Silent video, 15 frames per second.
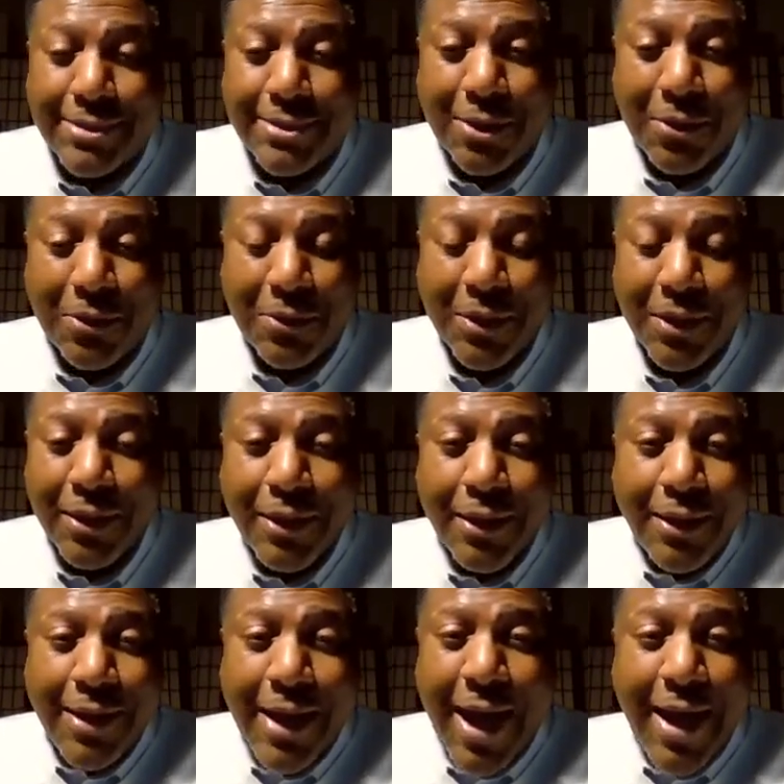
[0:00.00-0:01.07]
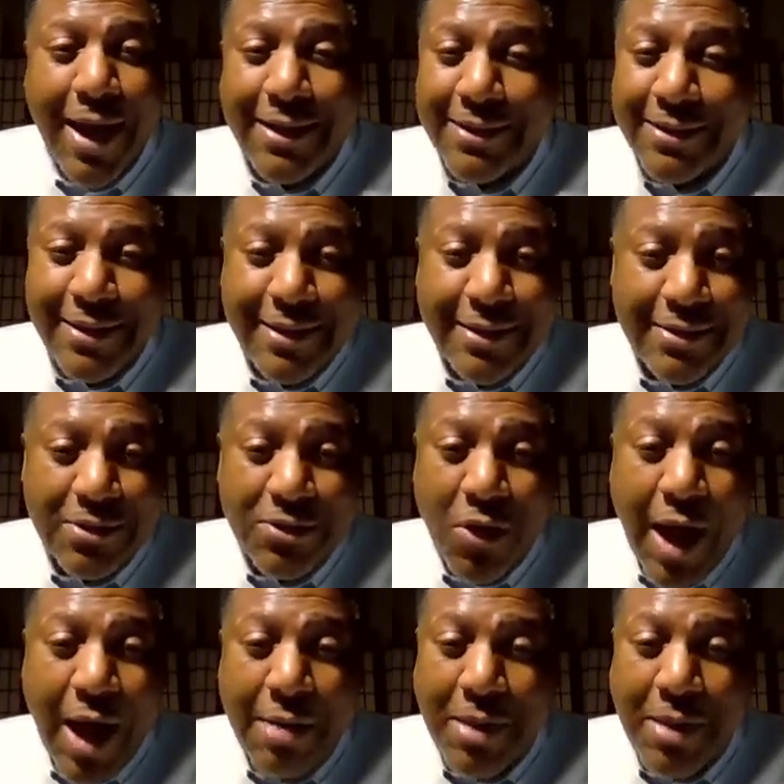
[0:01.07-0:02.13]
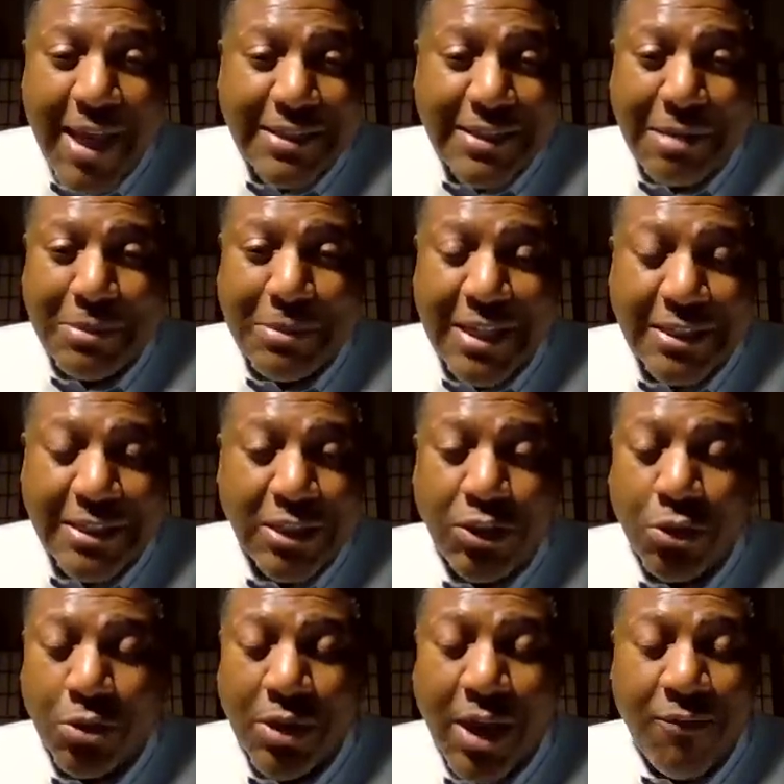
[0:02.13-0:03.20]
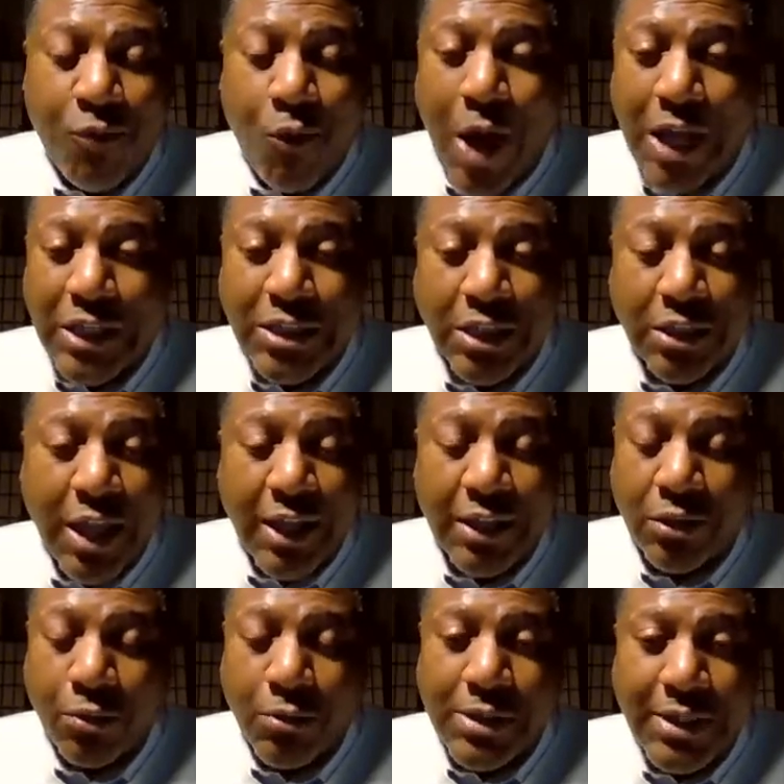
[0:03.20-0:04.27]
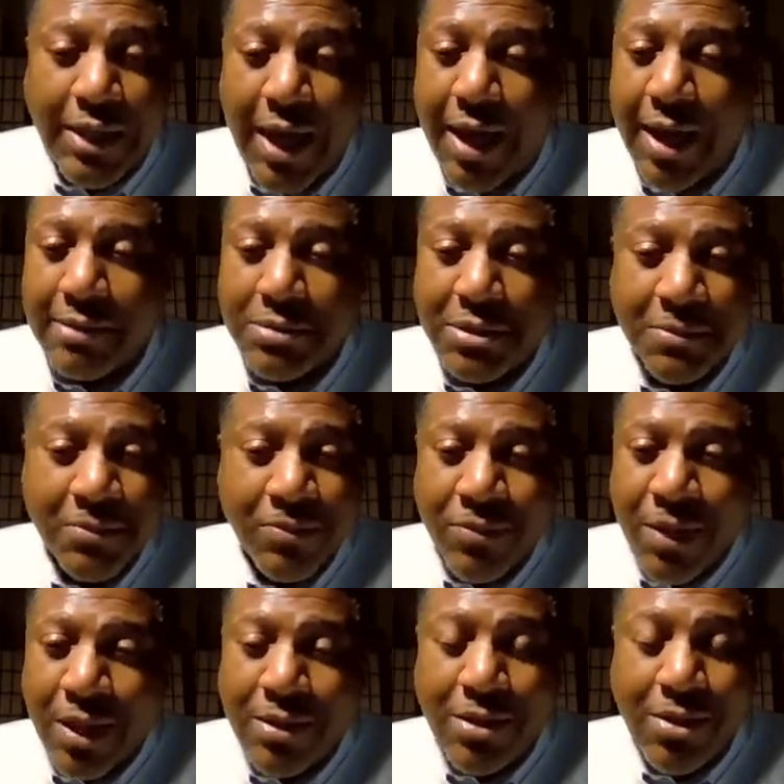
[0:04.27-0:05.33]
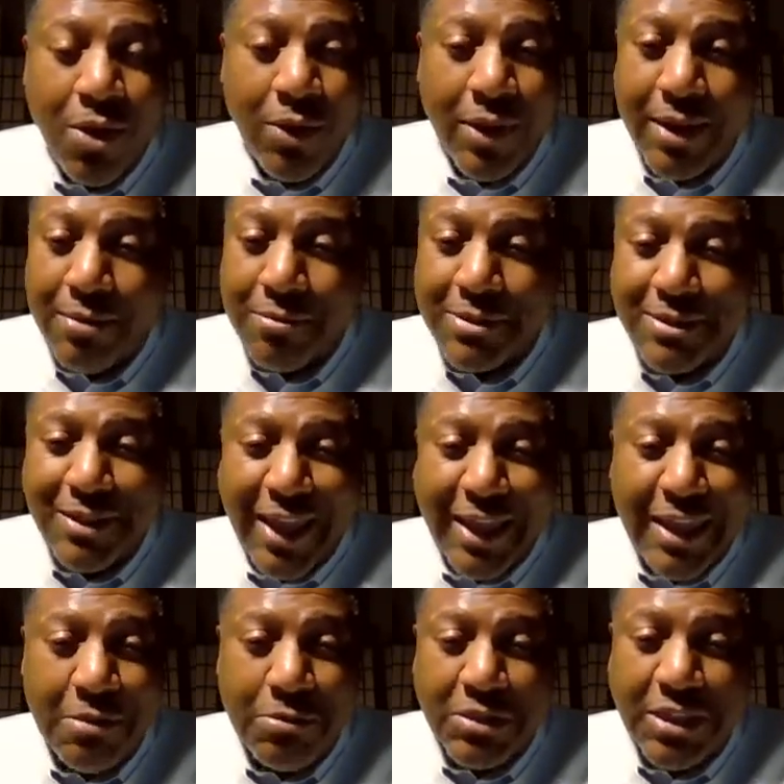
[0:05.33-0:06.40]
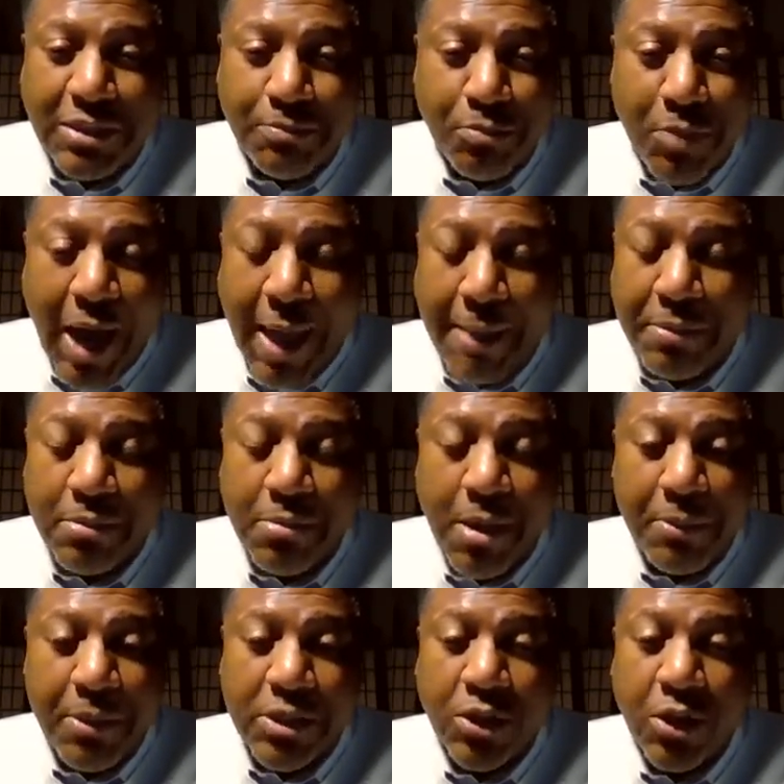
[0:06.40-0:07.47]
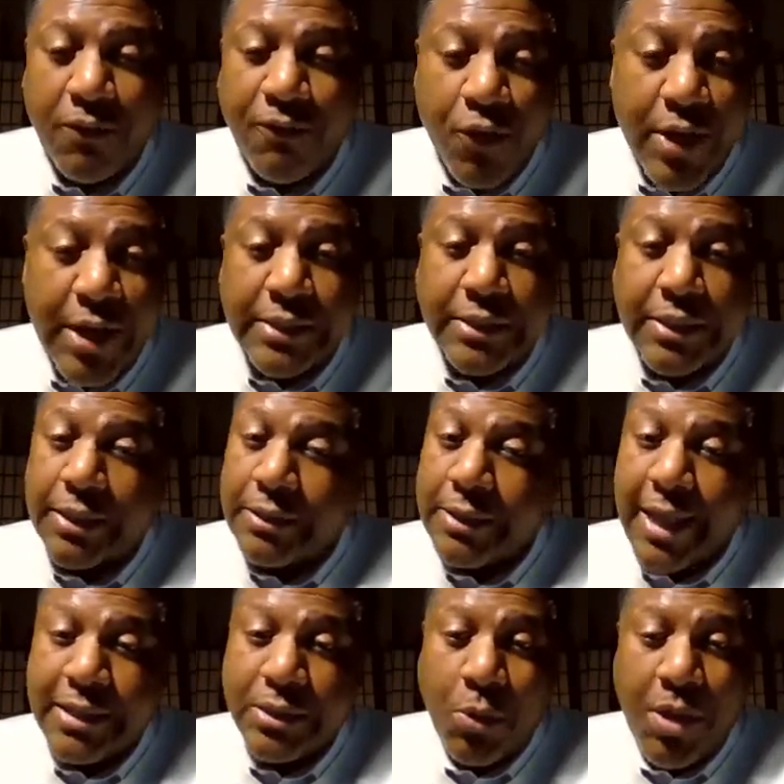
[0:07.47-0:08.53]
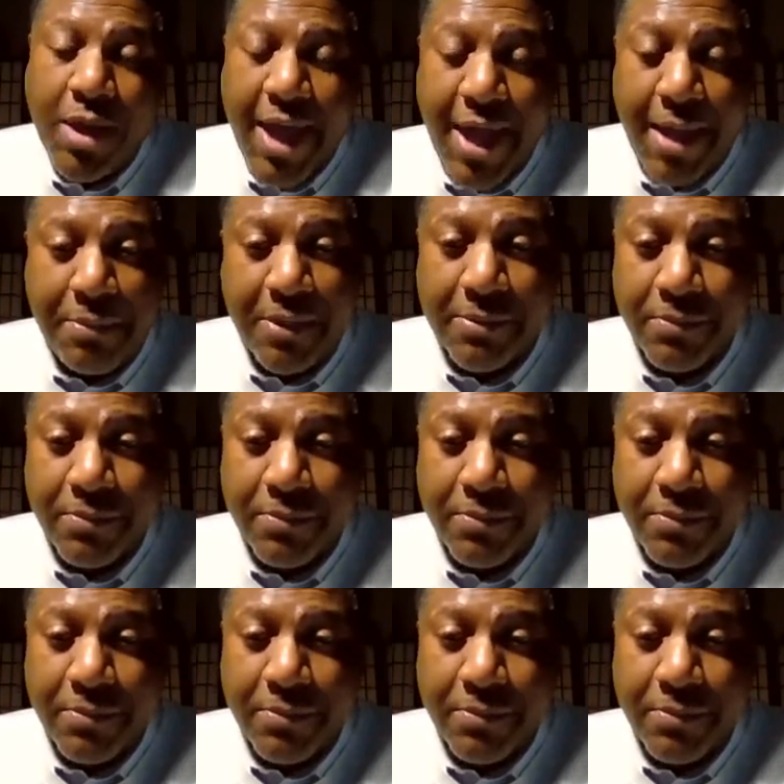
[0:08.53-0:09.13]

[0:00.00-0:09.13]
So as I'm listening to it, I've watched it like 3 times. It was like he was hyping them up into a frenzy, and that's what happened.